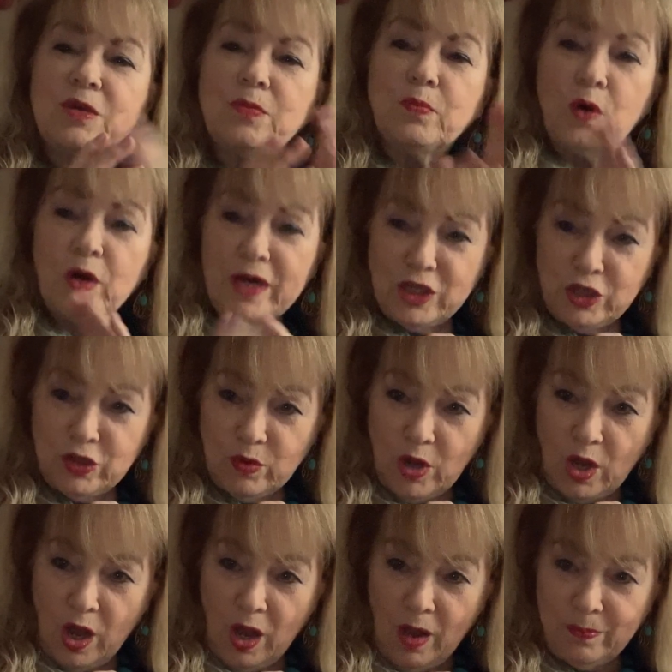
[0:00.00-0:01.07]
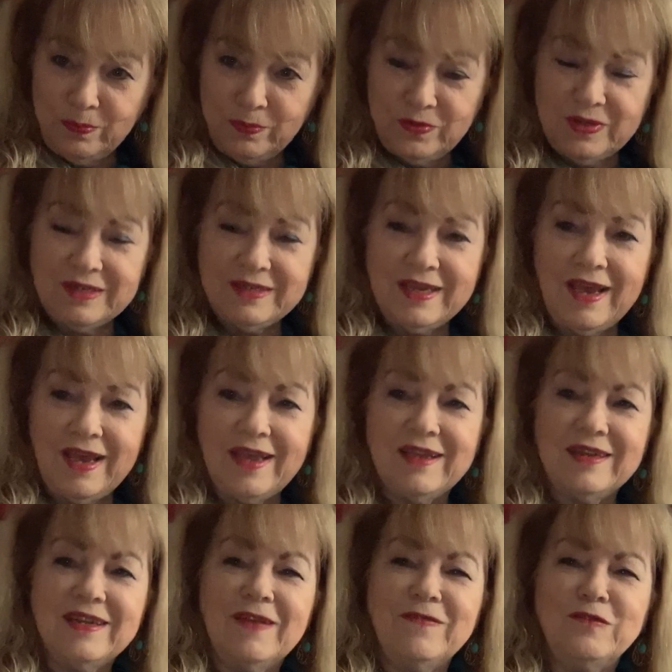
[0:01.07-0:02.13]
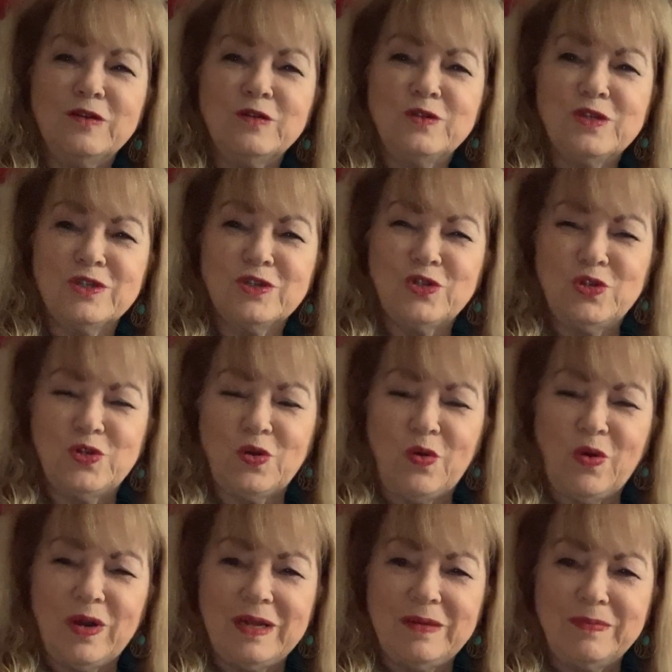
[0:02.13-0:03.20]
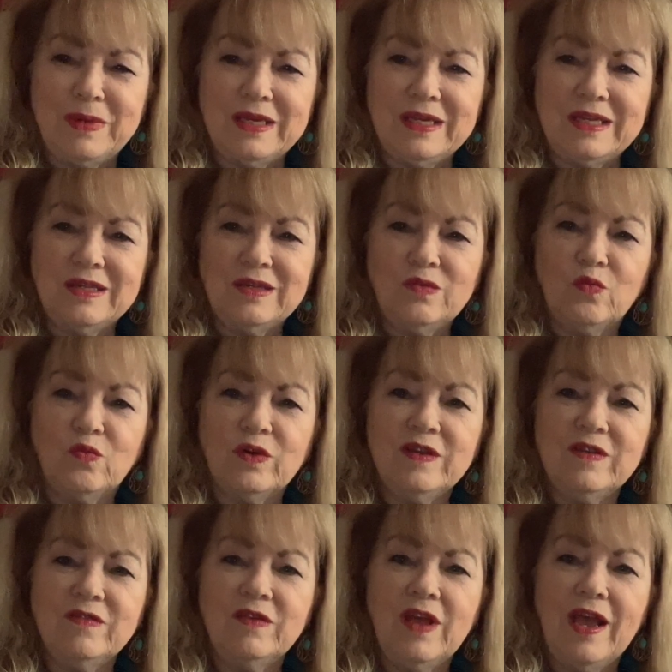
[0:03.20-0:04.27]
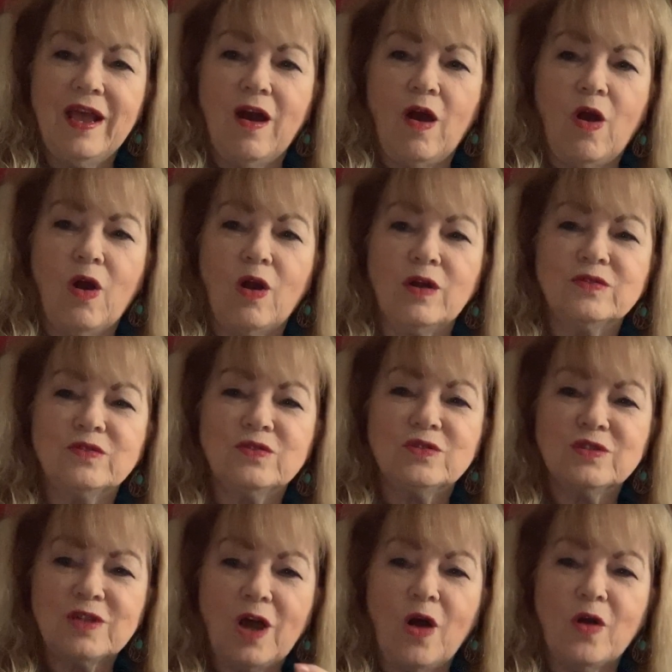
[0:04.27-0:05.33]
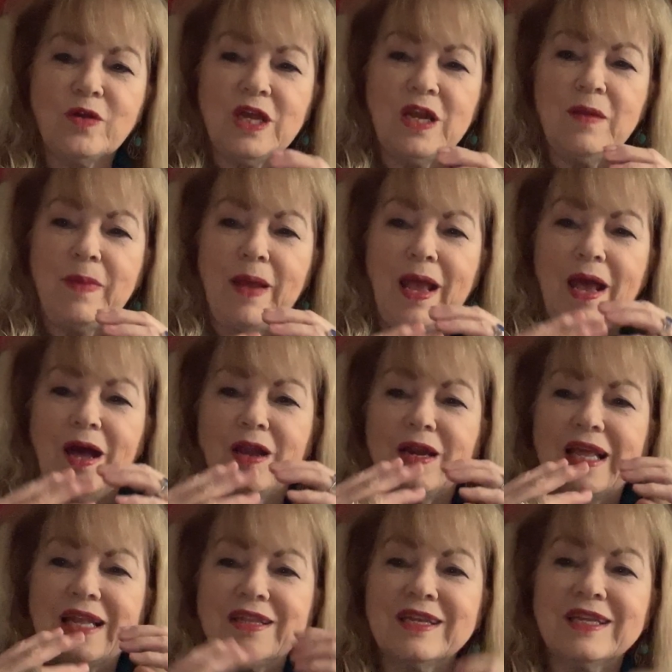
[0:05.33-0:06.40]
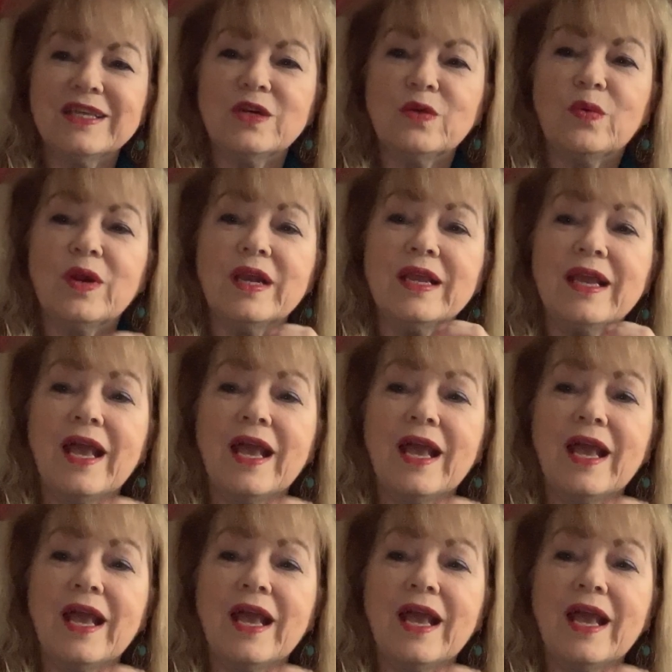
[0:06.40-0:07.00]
bring you up to date, if you're just joining me, we are talking about literary